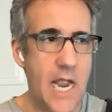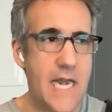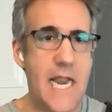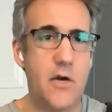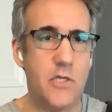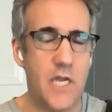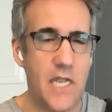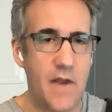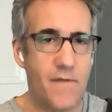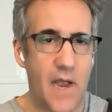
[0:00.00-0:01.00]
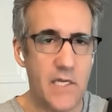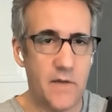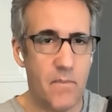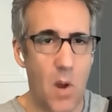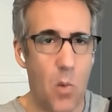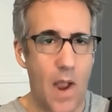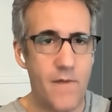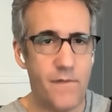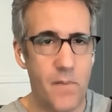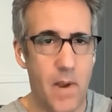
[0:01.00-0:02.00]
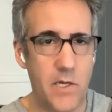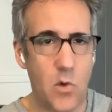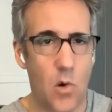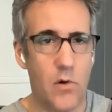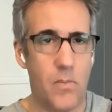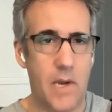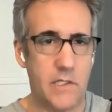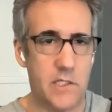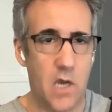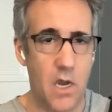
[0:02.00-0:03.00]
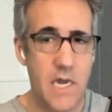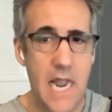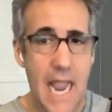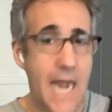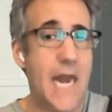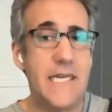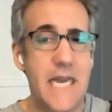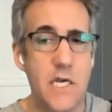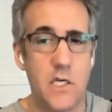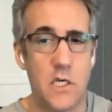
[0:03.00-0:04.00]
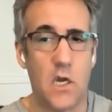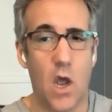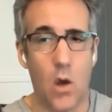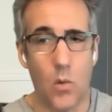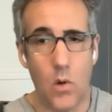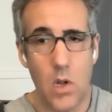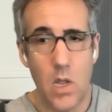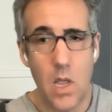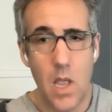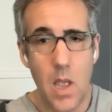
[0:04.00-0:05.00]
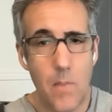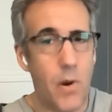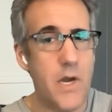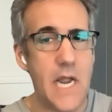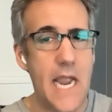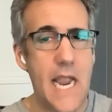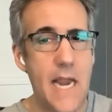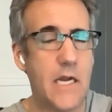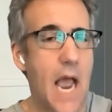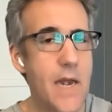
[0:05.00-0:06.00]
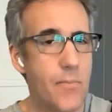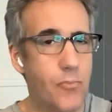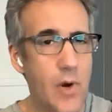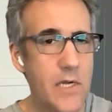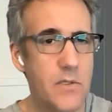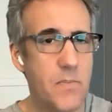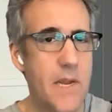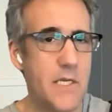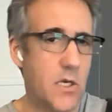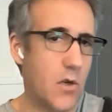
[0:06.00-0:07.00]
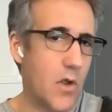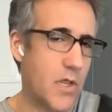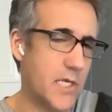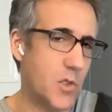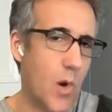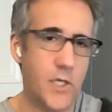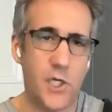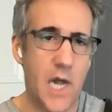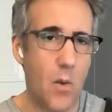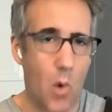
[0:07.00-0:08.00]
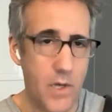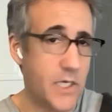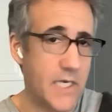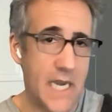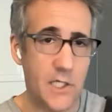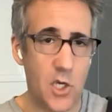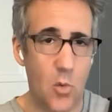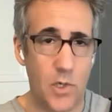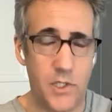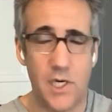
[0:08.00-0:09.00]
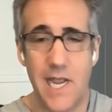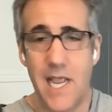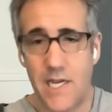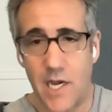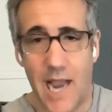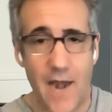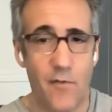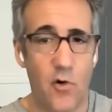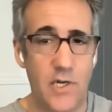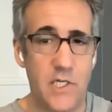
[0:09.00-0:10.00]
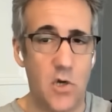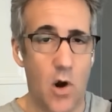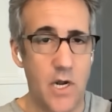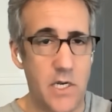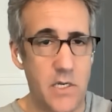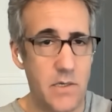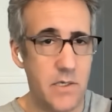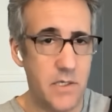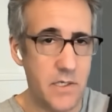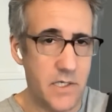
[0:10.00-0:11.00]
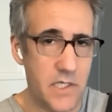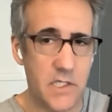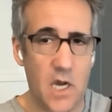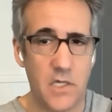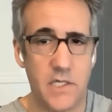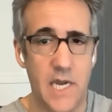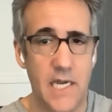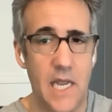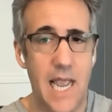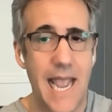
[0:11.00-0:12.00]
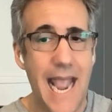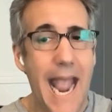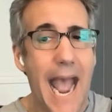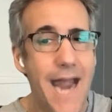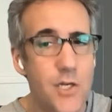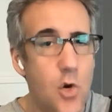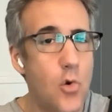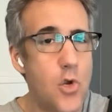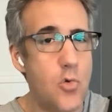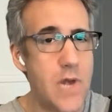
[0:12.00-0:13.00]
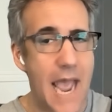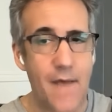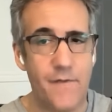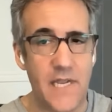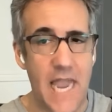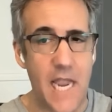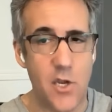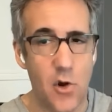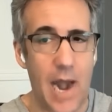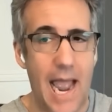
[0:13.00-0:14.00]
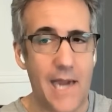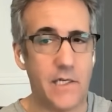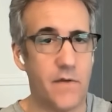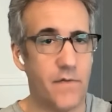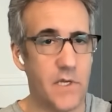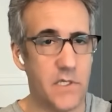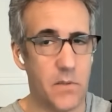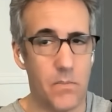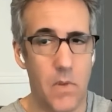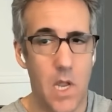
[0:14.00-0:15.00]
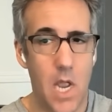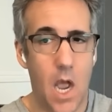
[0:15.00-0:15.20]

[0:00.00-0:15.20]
adhered to the advice of my wife and my daughter and my son, and I didn't go. But it kind of brings me to this question I wanted to ask you, which you kind of already started discussing. How do you navigate your activism